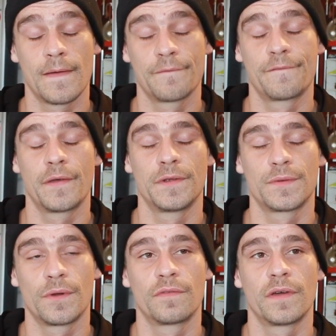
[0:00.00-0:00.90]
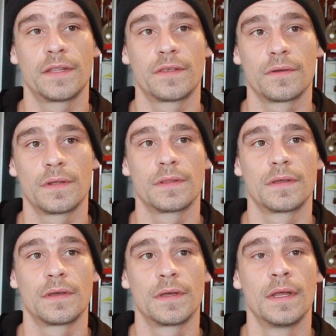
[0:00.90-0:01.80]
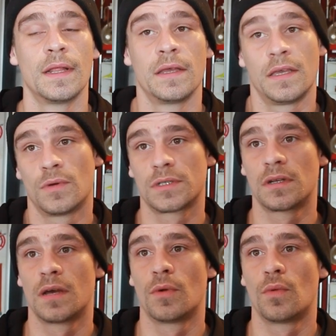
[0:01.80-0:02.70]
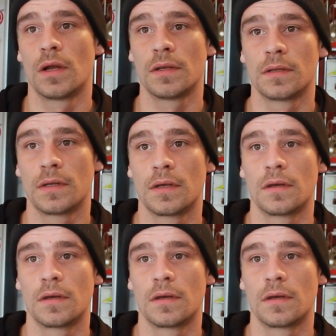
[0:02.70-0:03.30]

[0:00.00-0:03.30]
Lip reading: Yeah, very strong fighter. And he was the number one.